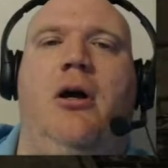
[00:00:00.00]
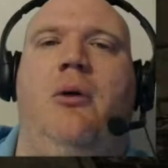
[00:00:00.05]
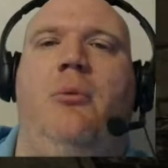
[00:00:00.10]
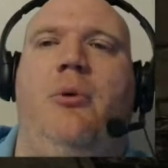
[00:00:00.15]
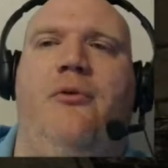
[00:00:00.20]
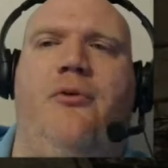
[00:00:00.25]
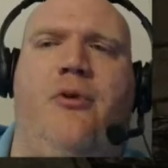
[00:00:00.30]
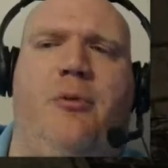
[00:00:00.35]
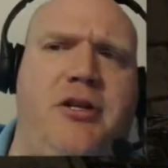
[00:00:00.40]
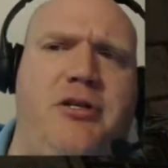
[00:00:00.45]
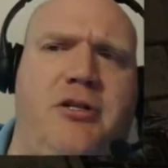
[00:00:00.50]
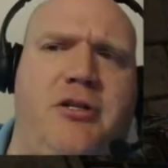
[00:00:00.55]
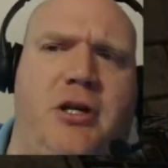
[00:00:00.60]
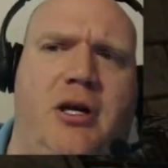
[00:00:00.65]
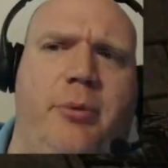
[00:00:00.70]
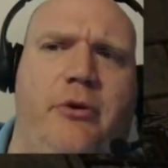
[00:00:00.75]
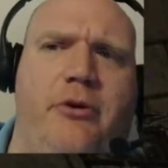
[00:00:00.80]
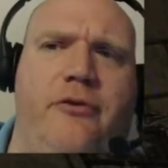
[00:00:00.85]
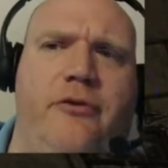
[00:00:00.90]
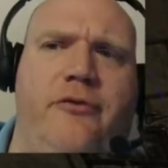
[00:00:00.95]
We've replaced a
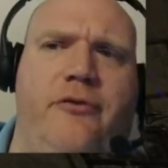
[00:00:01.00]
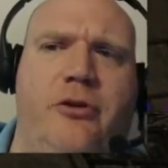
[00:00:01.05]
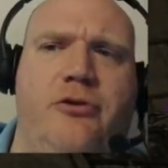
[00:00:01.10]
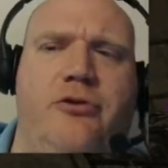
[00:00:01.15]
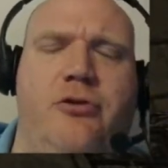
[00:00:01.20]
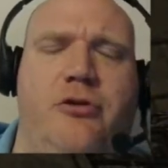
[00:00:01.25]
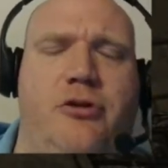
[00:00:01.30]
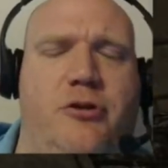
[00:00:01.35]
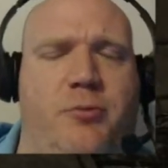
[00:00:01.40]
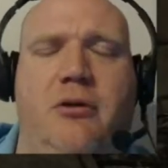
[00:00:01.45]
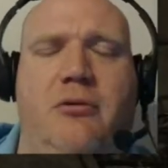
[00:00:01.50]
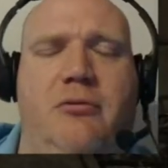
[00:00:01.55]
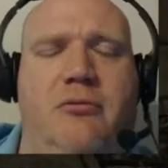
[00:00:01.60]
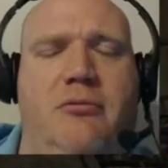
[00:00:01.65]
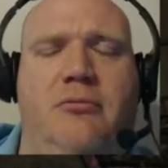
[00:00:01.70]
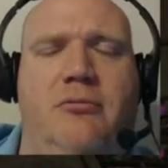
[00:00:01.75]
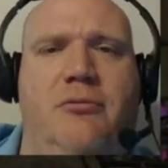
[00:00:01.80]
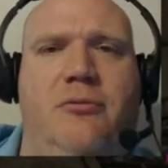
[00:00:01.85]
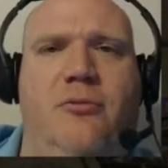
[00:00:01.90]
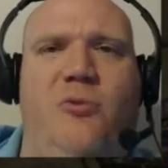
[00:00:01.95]
couple of the villagers, but
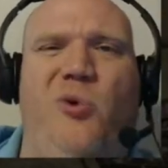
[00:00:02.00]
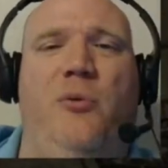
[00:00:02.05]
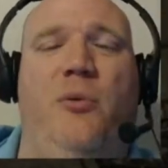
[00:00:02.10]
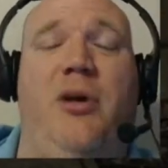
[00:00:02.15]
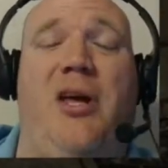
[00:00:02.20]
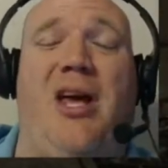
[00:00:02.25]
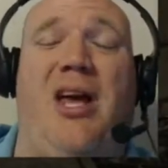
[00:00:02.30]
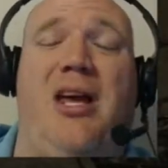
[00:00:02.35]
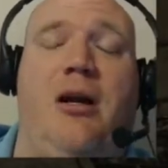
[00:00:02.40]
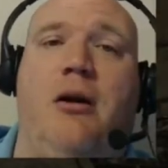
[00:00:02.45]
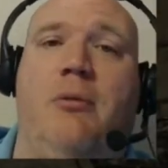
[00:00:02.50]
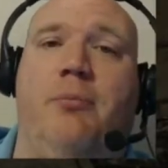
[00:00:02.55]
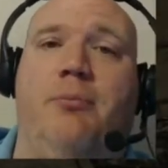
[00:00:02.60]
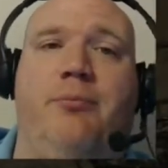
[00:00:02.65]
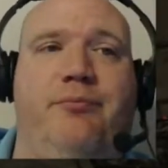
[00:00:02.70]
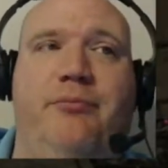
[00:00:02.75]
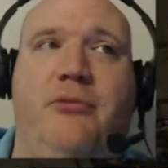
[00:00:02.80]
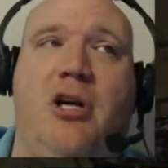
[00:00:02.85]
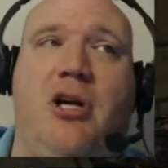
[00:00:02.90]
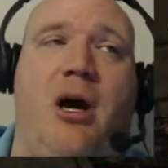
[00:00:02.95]
we got to get our
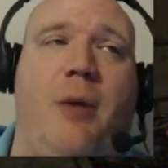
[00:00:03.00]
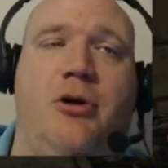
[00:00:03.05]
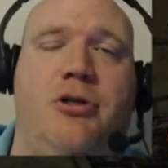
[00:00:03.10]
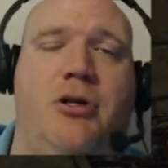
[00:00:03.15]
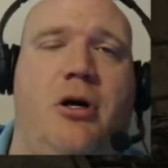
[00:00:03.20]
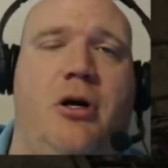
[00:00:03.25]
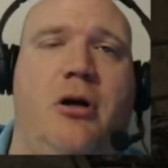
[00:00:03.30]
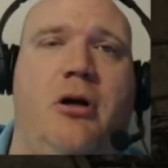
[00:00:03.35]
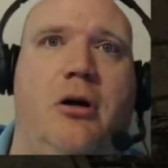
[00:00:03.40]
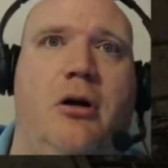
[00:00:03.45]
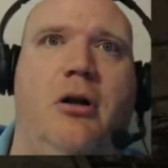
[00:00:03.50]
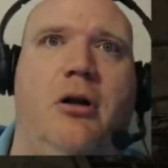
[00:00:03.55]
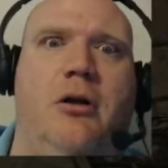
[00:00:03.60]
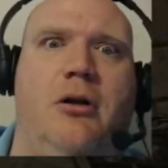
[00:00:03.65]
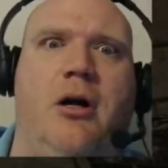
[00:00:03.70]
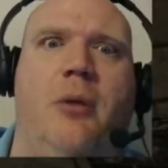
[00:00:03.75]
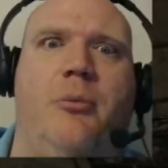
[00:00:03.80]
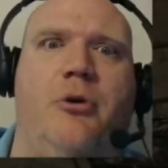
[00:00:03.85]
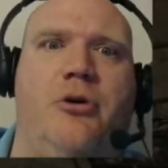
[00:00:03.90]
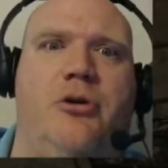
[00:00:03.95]
commerce hall, our hall of
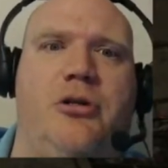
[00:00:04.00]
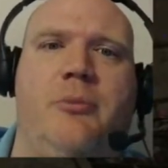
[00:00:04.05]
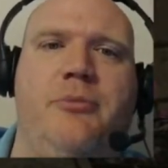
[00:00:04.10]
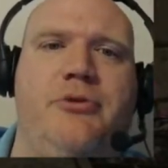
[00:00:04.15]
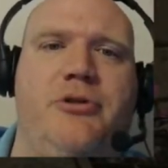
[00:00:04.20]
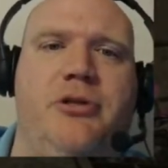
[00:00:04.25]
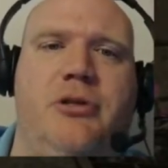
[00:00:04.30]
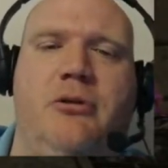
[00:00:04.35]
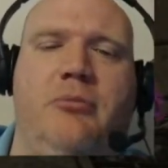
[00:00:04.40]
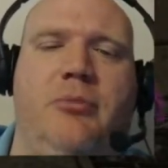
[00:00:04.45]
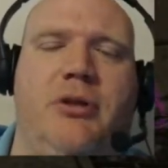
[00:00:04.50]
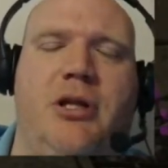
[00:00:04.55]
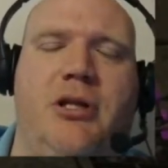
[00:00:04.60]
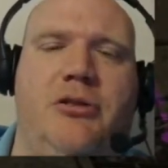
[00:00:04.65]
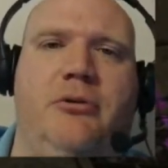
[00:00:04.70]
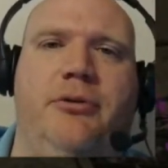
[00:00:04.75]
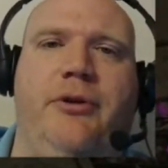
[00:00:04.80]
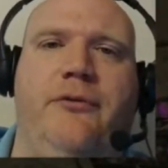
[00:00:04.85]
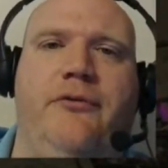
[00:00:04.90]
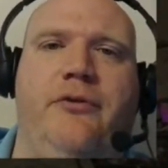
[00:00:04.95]
commerce up soon, but that's
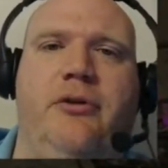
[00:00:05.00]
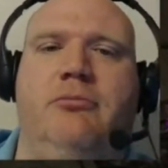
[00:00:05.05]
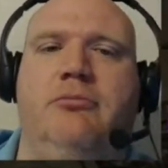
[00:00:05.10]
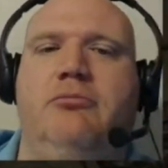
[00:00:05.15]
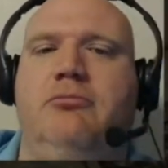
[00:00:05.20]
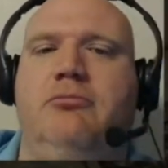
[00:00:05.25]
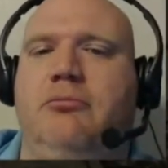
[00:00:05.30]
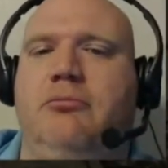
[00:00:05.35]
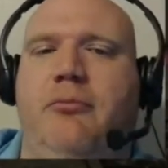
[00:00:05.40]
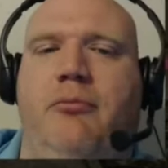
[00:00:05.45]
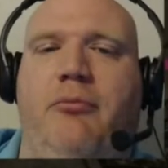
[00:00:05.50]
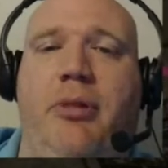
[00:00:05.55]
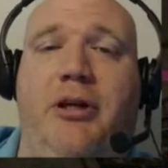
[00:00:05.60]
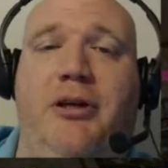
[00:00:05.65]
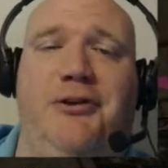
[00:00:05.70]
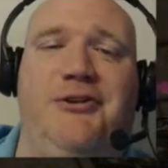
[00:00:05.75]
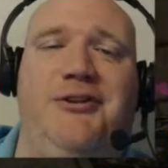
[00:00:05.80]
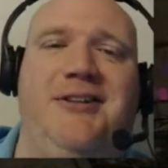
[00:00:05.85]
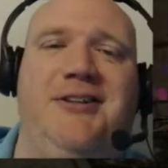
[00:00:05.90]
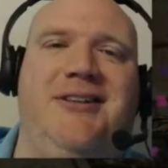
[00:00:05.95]
a whole different
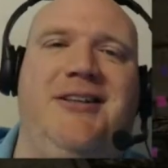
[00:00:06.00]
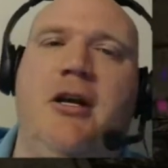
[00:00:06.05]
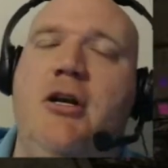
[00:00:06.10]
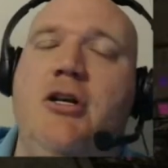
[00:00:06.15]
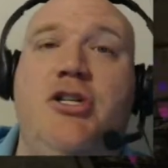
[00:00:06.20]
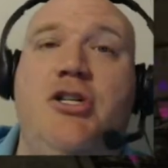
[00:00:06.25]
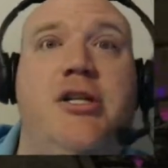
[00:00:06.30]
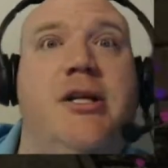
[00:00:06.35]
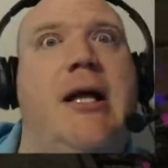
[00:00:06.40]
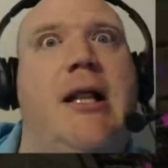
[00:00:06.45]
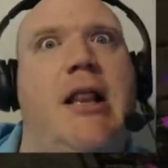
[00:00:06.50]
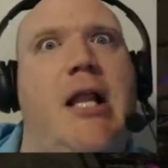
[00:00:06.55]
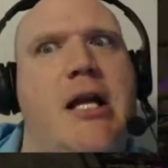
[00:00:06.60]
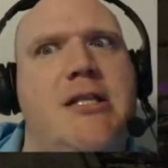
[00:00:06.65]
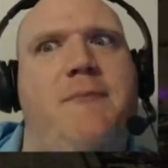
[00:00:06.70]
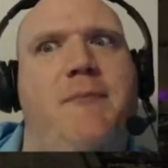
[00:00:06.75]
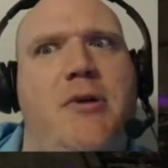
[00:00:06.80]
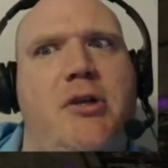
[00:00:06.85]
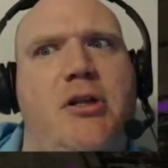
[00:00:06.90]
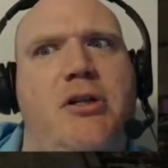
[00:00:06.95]
build. Still got
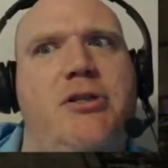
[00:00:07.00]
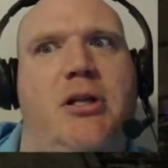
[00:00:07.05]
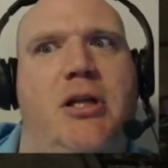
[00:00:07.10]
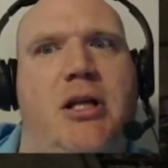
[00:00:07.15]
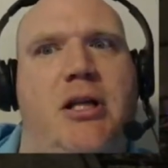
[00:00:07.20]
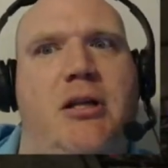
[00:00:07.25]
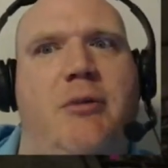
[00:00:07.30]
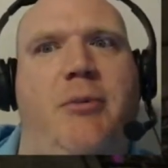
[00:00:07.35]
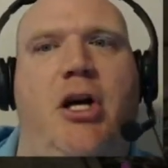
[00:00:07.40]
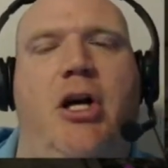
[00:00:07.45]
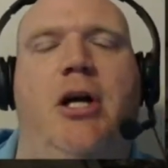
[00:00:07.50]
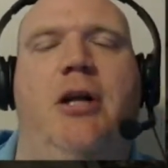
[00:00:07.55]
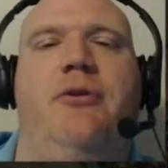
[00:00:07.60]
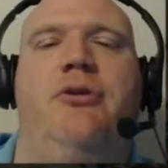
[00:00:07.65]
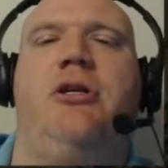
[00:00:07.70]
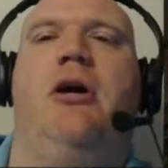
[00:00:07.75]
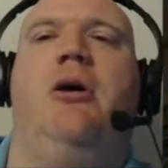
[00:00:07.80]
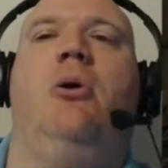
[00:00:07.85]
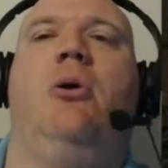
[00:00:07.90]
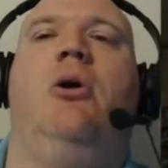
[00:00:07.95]
lots of builds that need to be done.
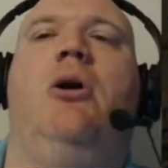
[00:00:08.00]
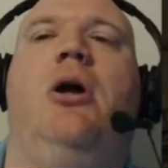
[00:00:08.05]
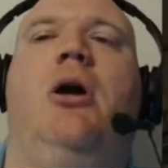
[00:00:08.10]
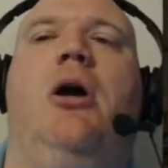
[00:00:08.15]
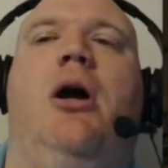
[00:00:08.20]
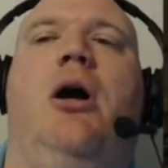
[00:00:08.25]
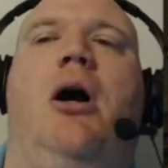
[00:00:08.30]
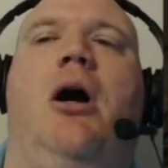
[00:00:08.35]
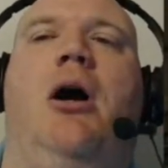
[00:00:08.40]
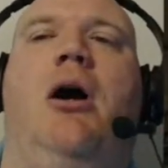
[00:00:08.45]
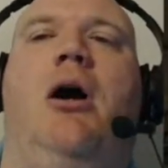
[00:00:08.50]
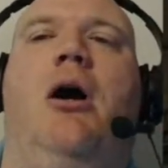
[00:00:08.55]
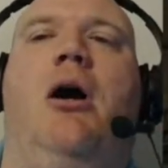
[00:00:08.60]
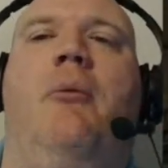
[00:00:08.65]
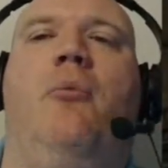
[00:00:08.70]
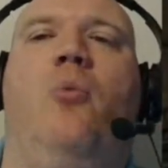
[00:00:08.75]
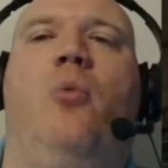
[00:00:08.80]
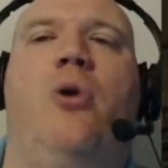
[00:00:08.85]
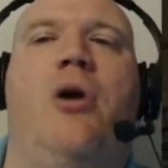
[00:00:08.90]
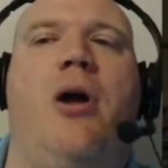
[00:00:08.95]
So
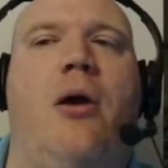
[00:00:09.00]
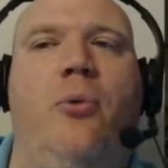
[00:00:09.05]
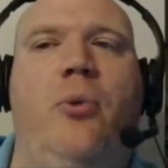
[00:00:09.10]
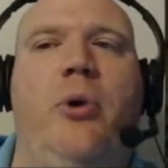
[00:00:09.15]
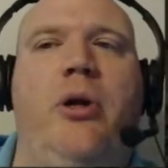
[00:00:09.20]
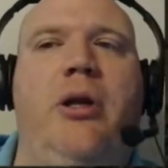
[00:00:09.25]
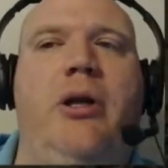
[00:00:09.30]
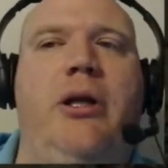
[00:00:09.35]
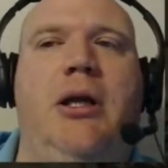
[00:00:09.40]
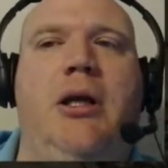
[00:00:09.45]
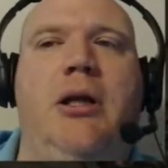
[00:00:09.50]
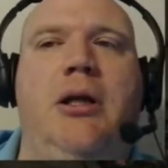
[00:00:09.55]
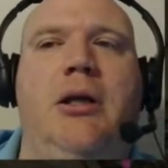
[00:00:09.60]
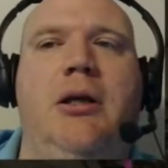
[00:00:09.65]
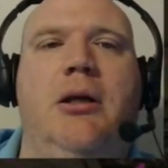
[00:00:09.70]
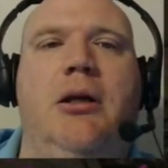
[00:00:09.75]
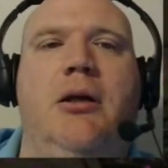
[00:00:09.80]
we're not really...